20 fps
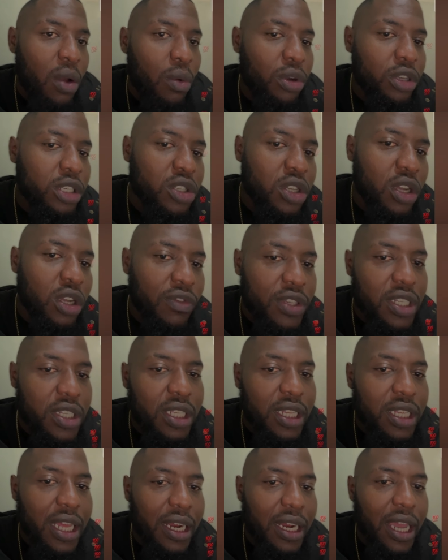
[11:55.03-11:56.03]
which is
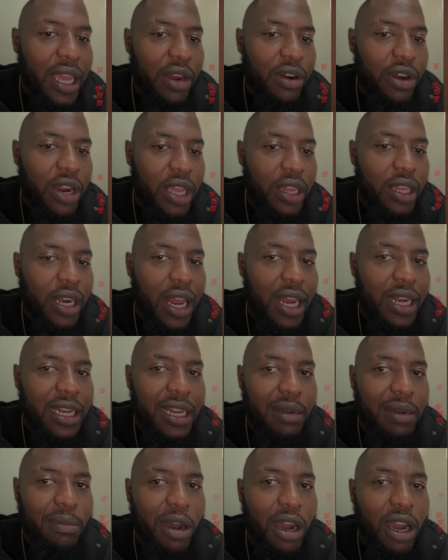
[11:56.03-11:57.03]
obviously that area that I
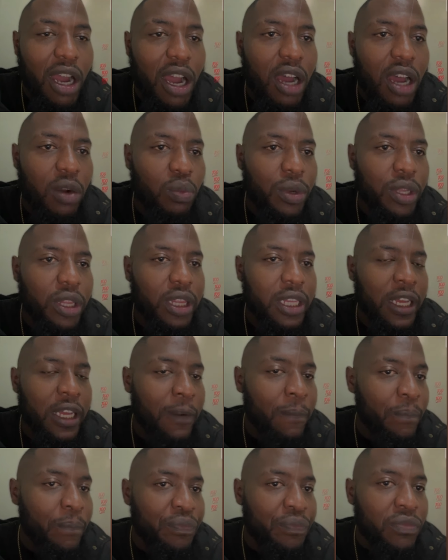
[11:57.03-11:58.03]
did mark out with
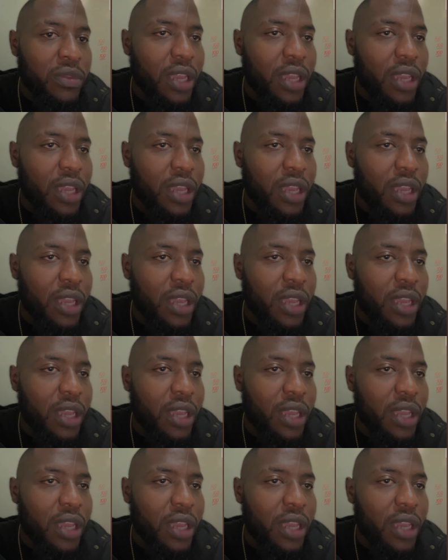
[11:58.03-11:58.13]
that